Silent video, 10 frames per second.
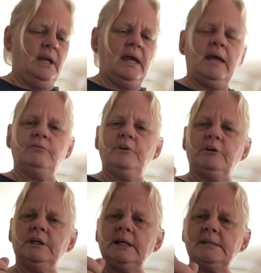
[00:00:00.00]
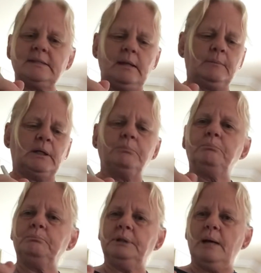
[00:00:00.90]
And very nicely I'm going to
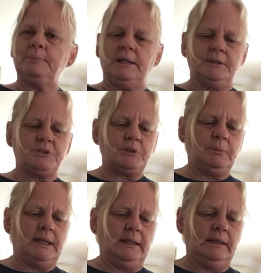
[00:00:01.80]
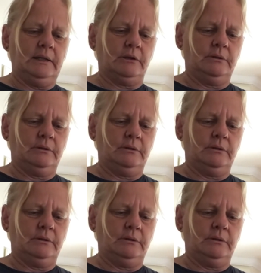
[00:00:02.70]
plop it onto the plate here.